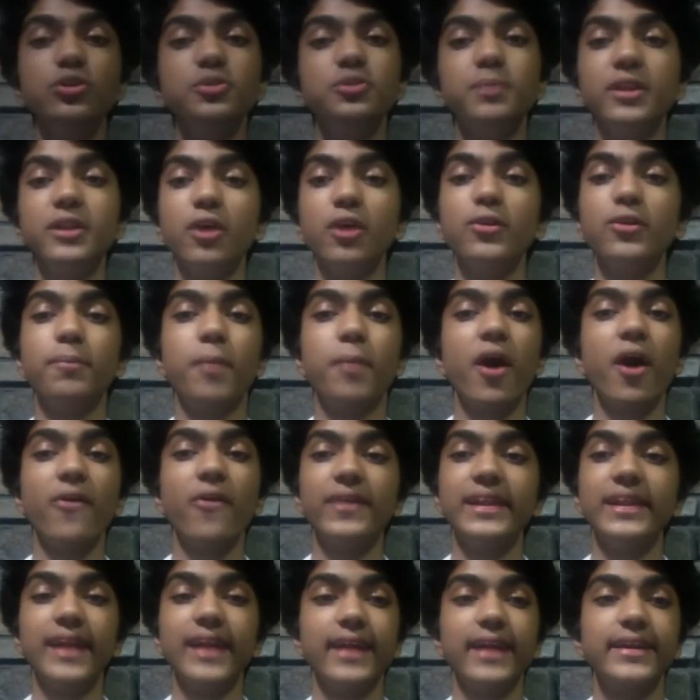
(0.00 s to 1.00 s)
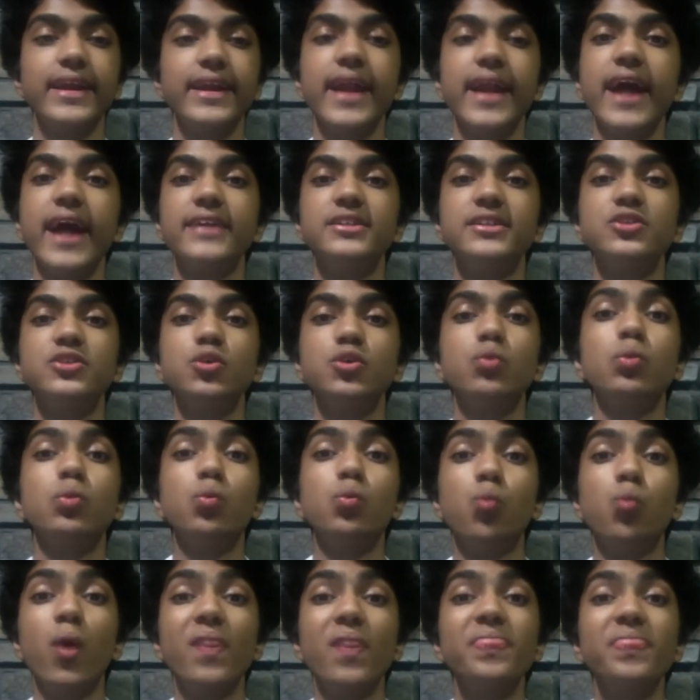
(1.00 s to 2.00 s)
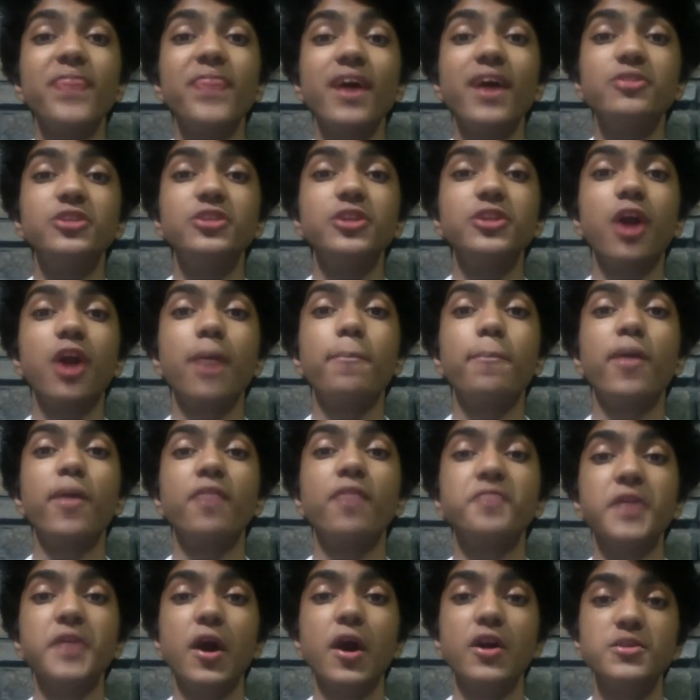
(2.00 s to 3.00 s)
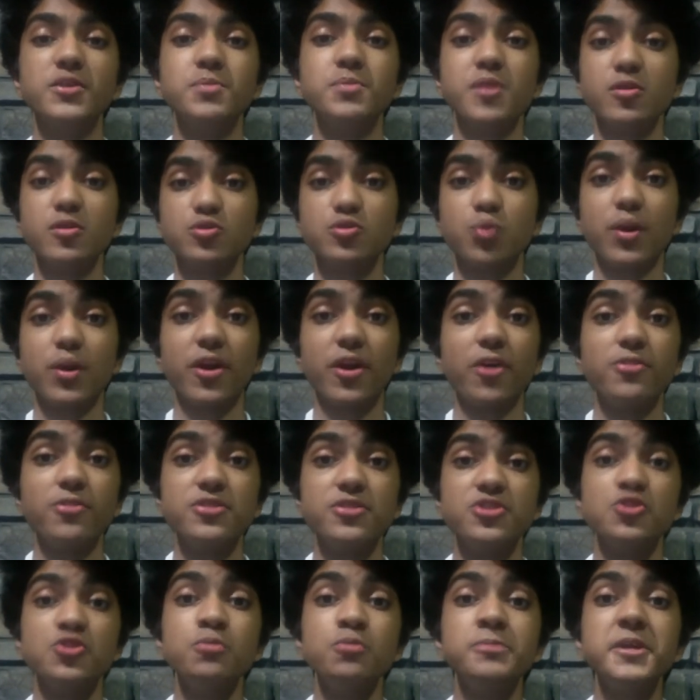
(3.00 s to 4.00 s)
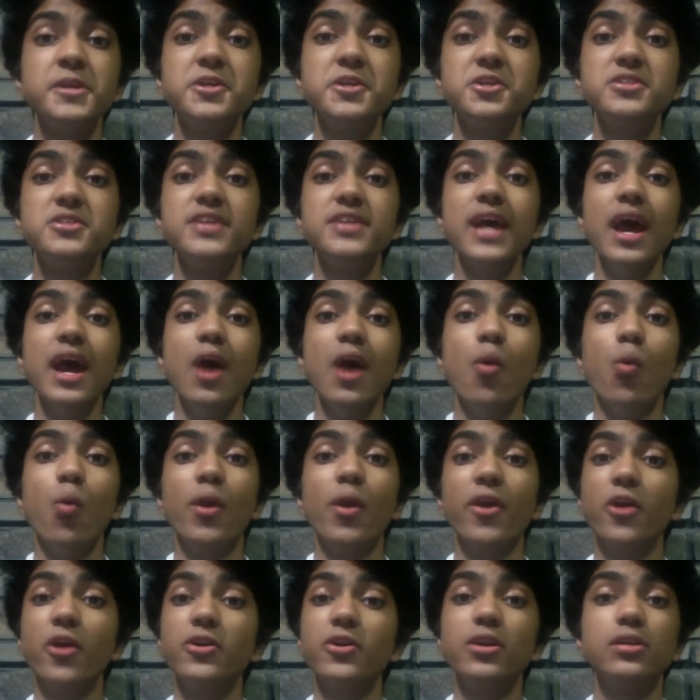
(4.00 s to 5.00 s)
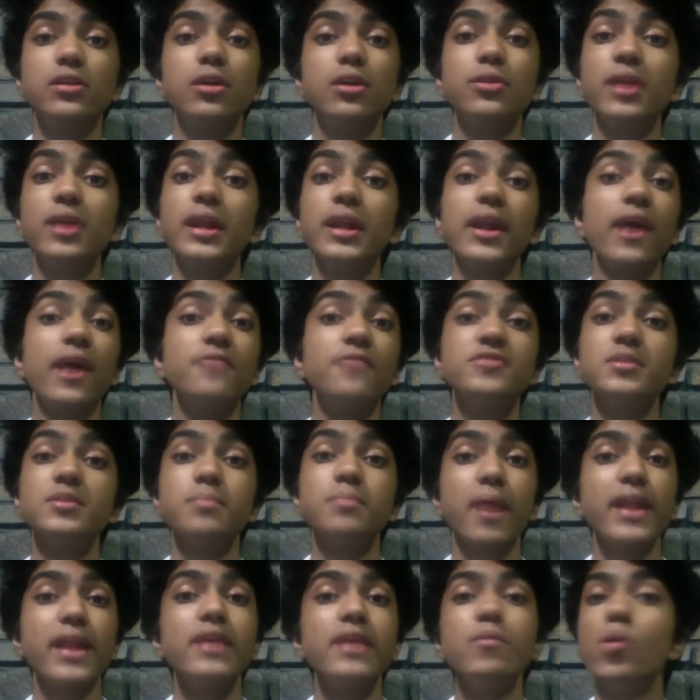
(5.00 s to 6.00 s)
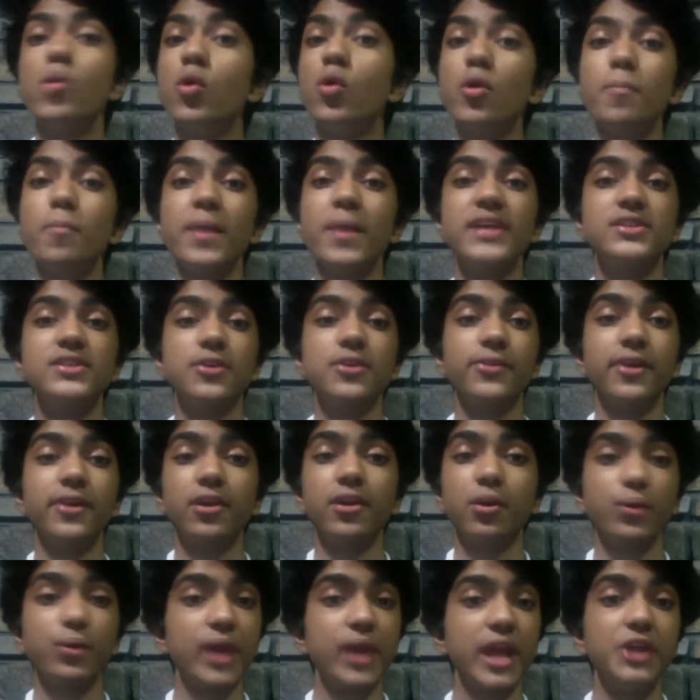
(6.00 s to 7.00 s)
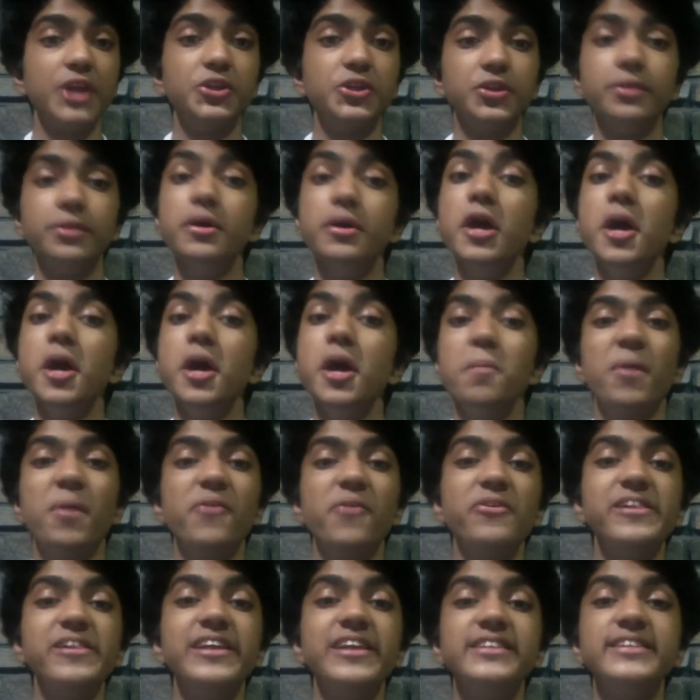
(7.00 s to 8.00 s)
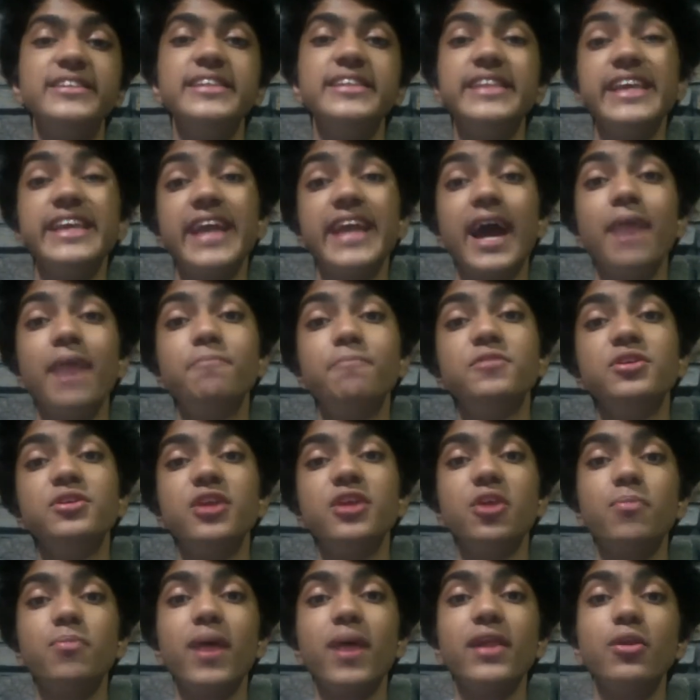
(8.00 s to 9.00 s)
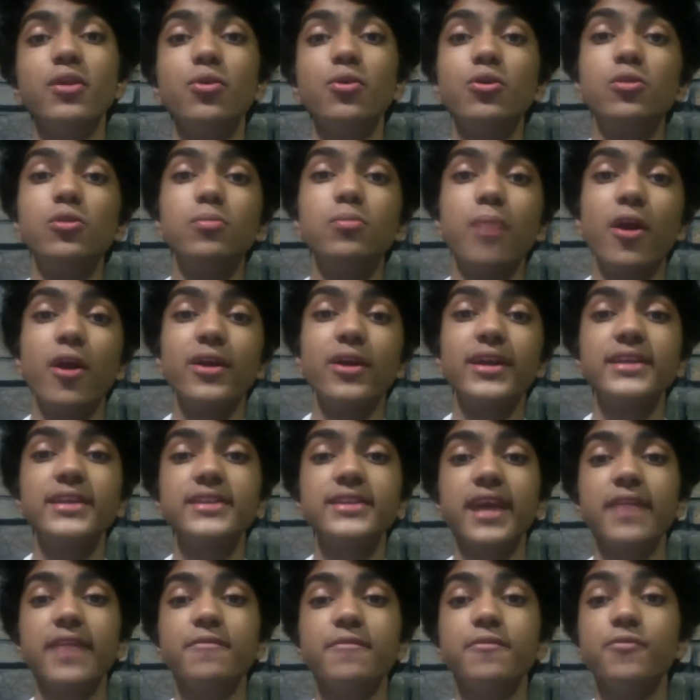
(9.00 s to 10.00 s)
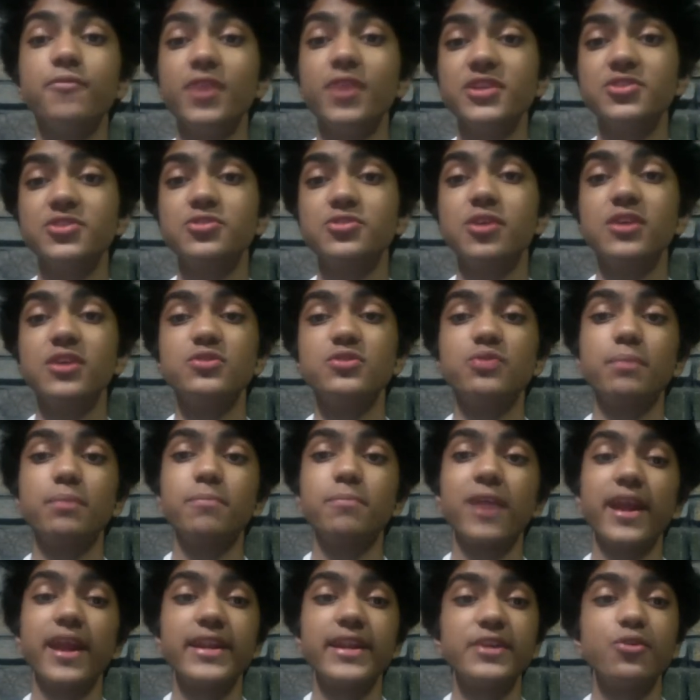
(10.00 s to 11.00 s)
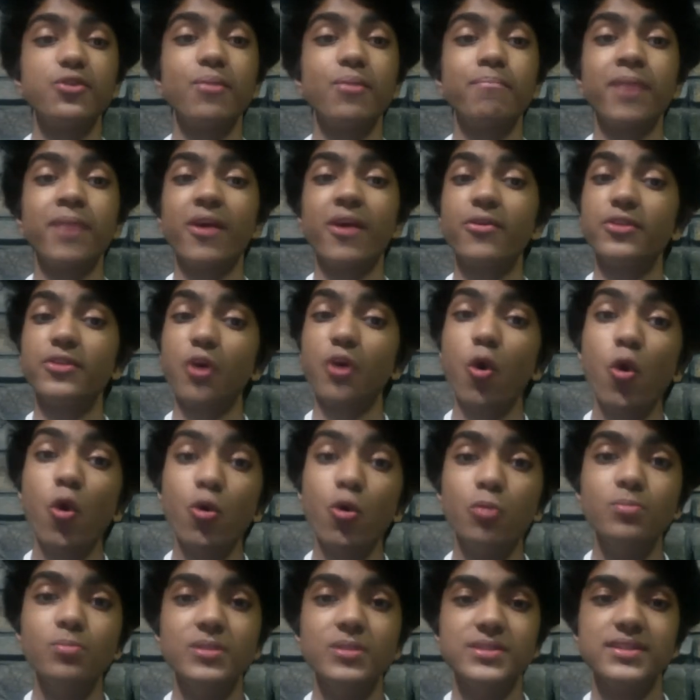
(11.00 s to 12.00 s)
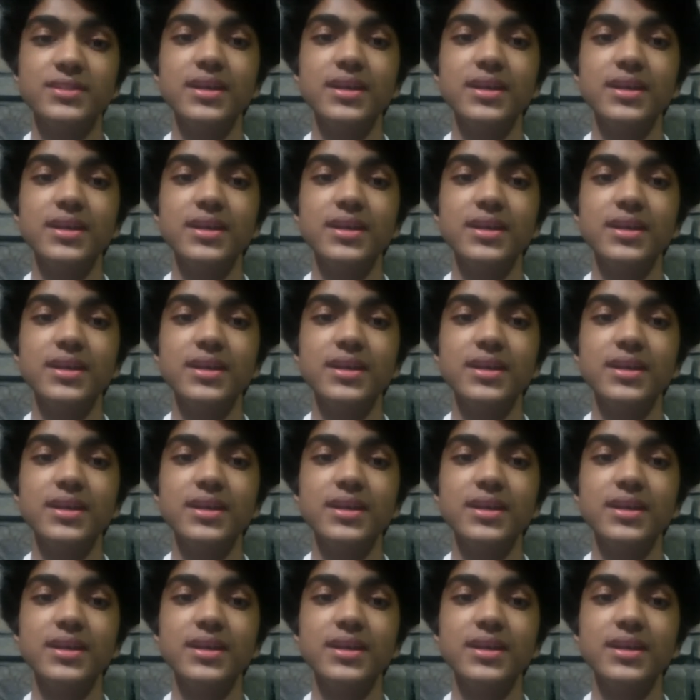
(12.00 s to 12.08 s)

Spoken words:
below the poverty line can access over 1,000 nonprofit hospitals, 100 soup kitchens, 100 clothing drives, and many more based on their location. By releasing the app to nearby local markets and restaurants, we are planning to empower the homeless.